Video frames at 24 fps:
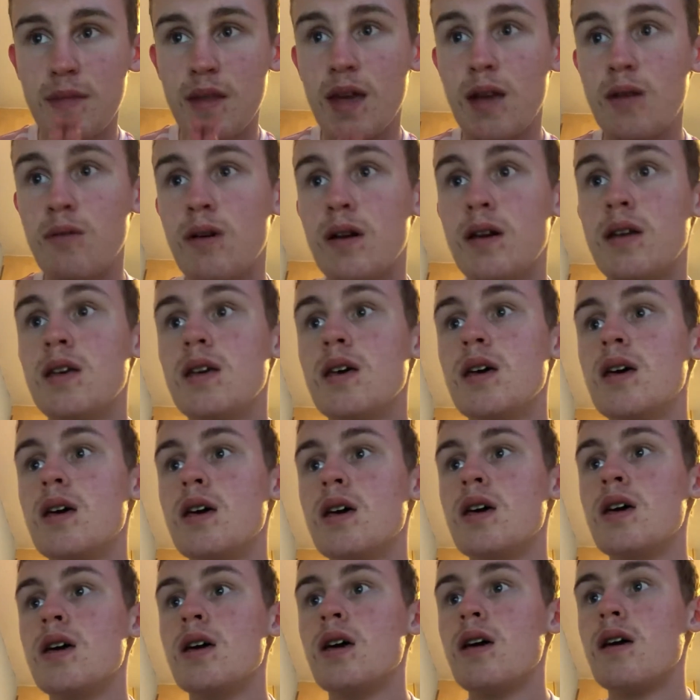anyway,
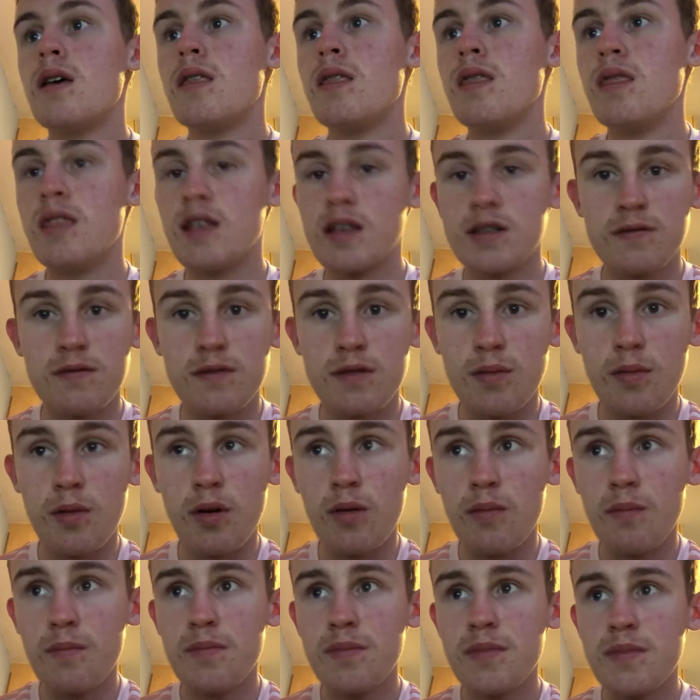that's for
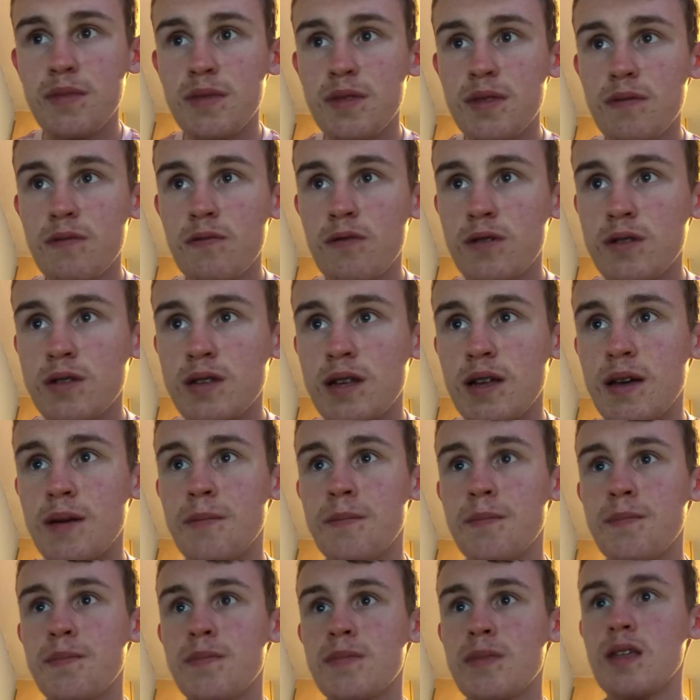tomorrow. For today,
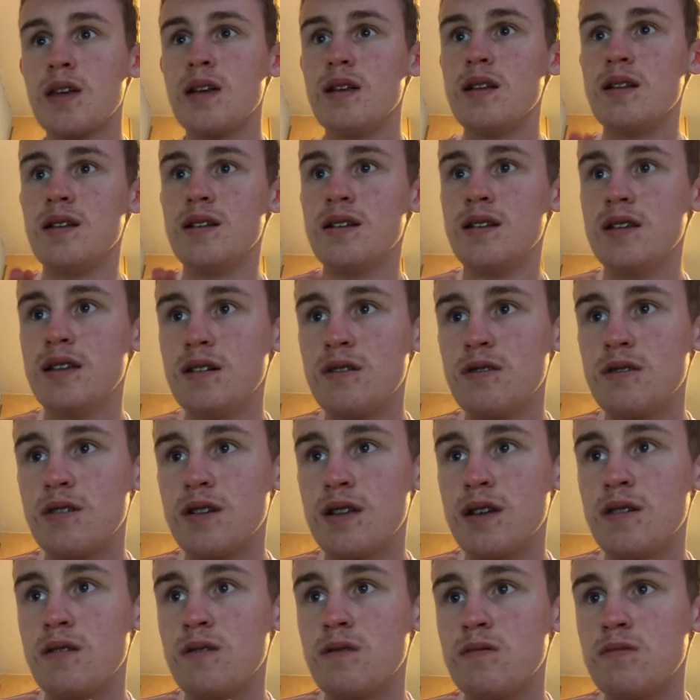nil
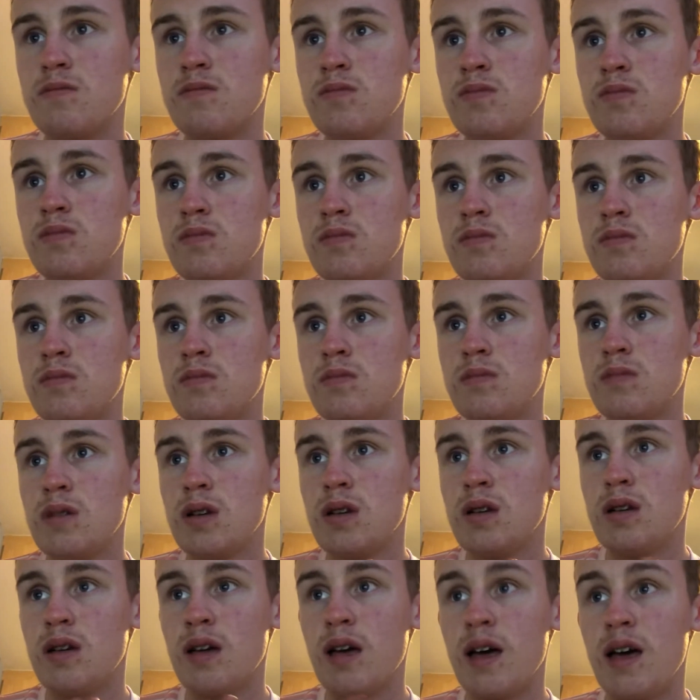nil.
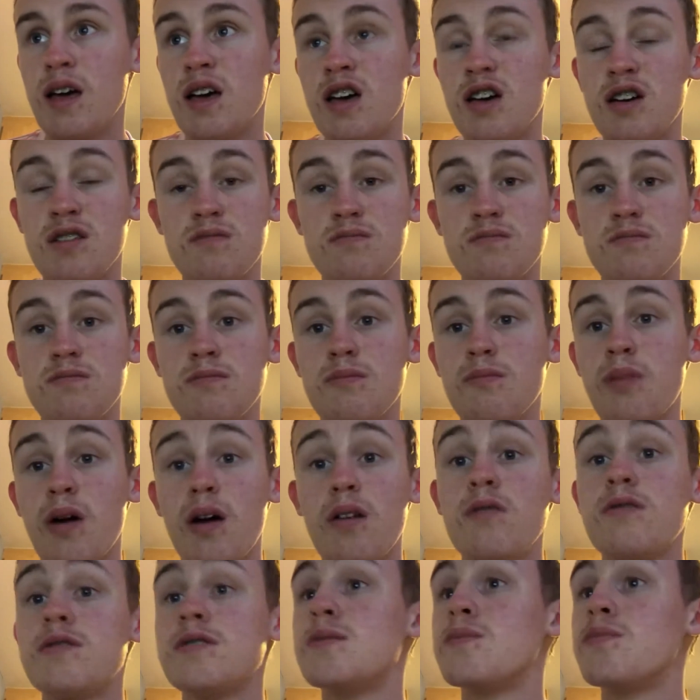Uh,
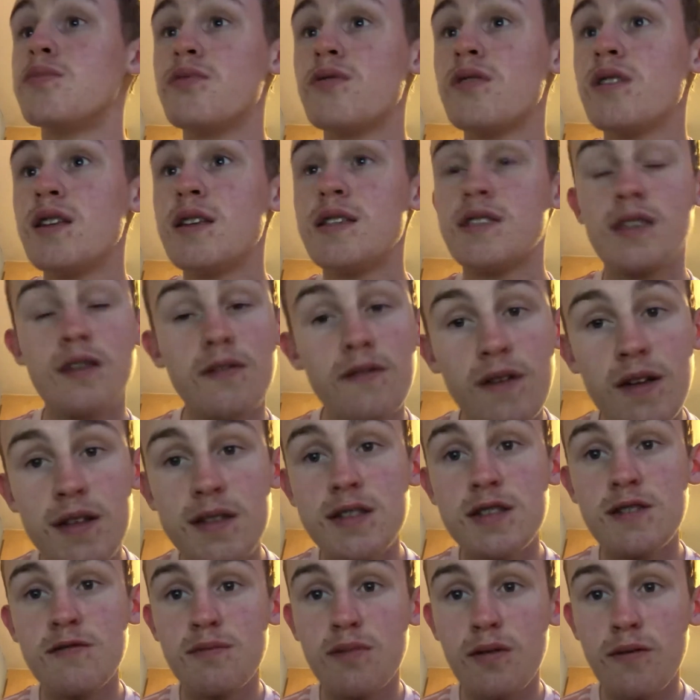Pound was a brilliant
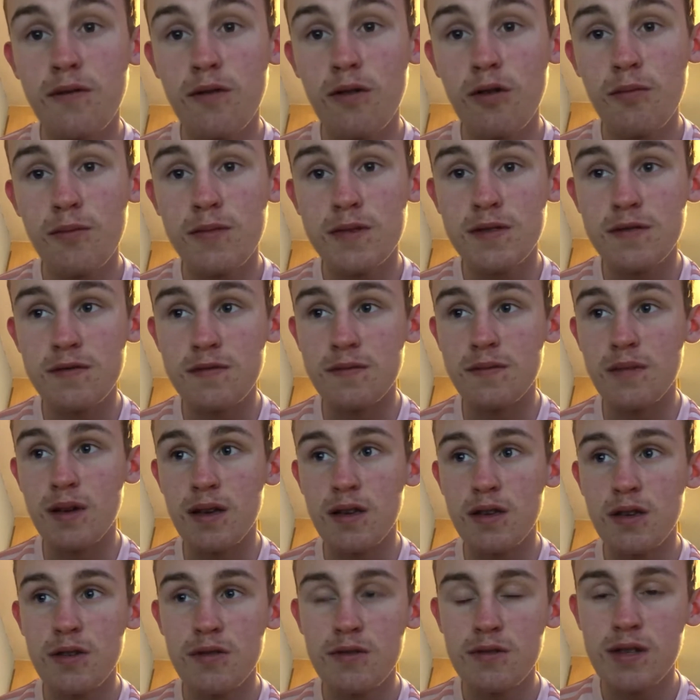defensive performance from
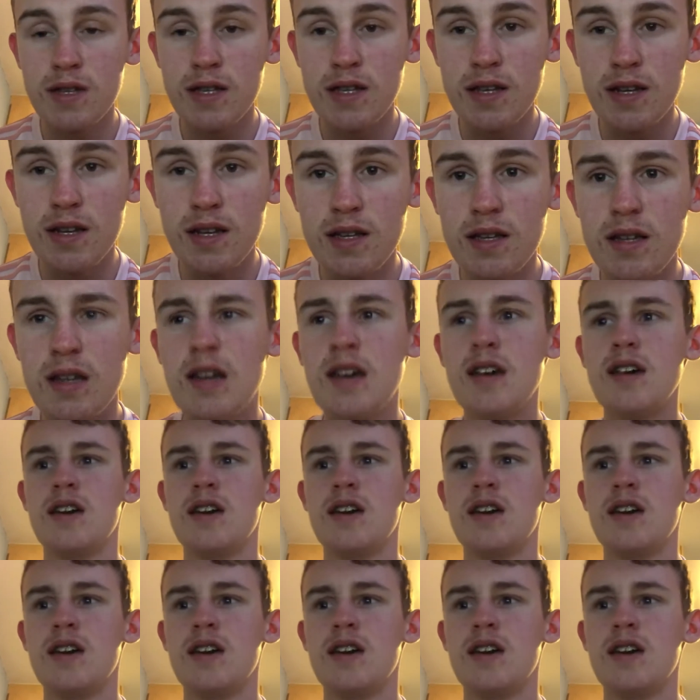UCD,